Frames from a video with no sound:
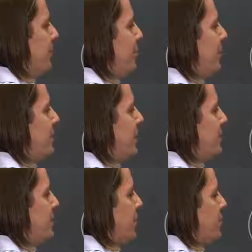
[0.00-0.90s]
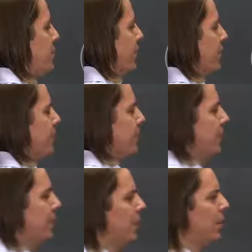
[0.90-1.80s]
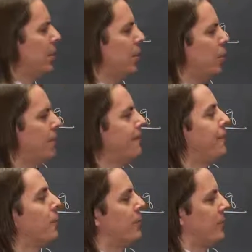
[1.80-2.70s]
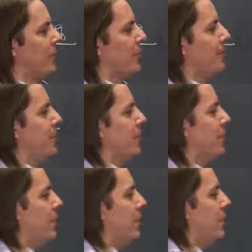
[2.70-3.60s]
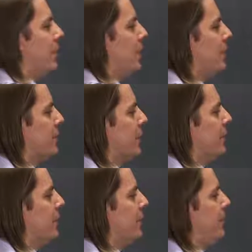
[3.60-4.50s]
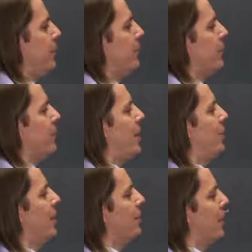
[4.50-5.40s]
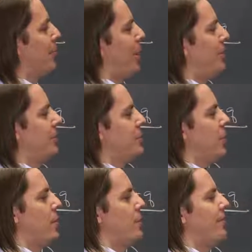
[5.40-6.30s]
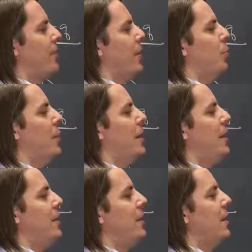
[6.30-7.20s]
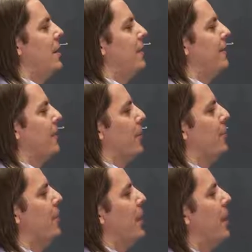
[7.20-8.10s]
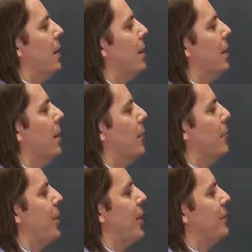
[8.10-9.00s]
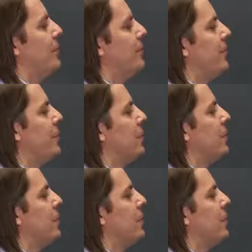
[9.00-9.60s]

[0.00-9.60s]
What if I put a test charge here? What force is it going to feel? It's going to feel a force that way, right? A positive charge would fly away from uh, the positive,